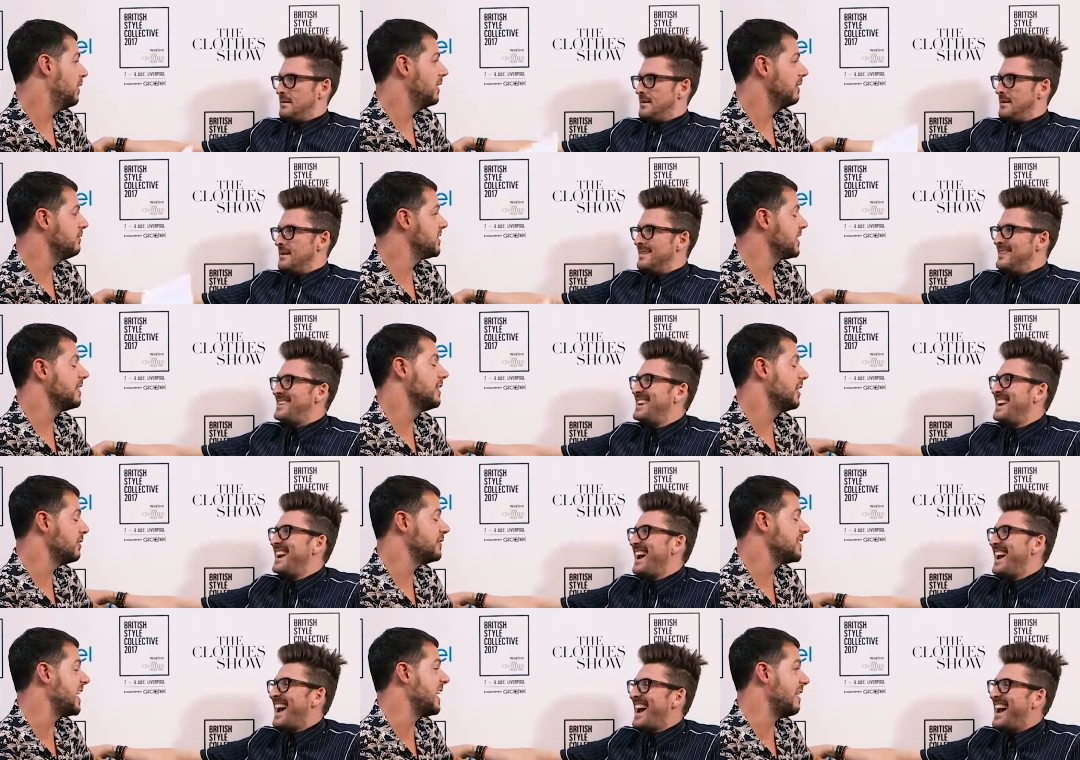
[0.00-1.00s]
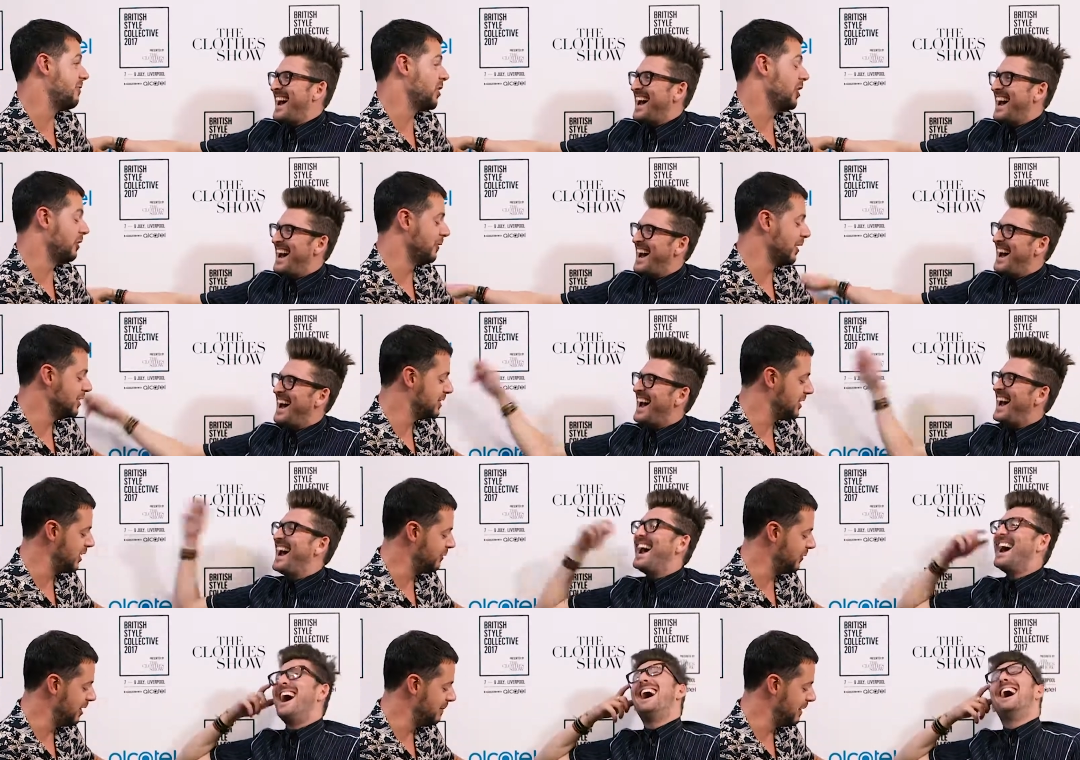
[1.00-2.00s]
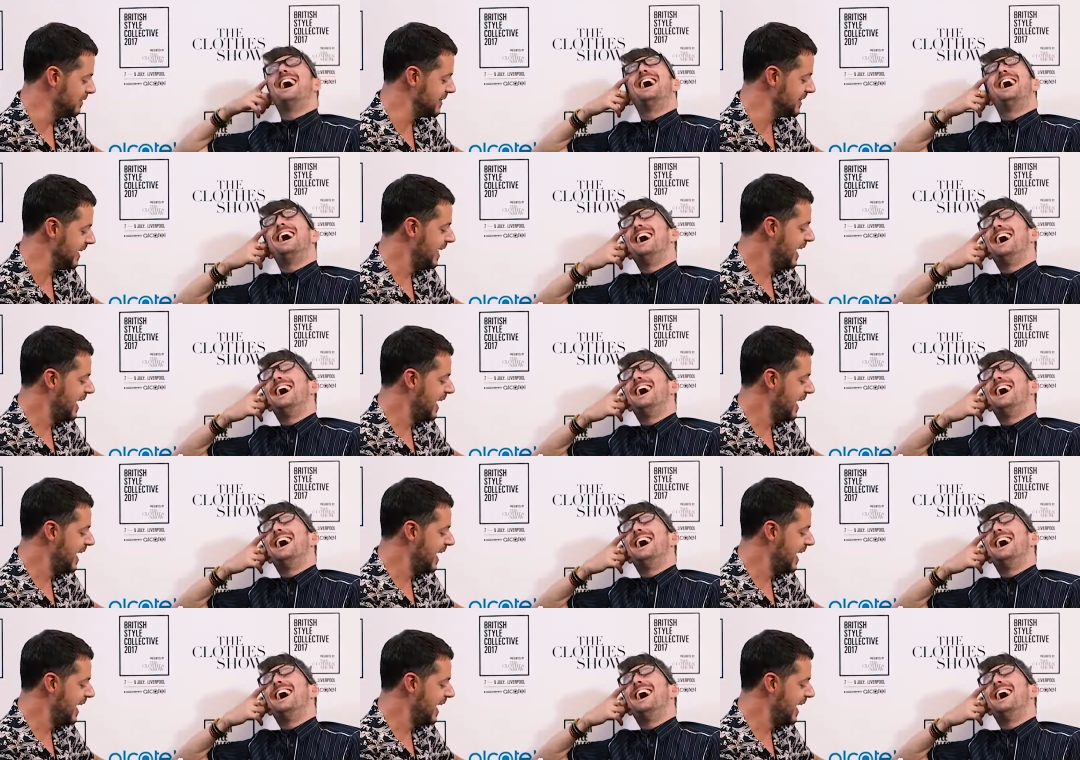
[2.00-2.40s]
Speaker 1: well, you've said, you've said every other word, so don't worry about it.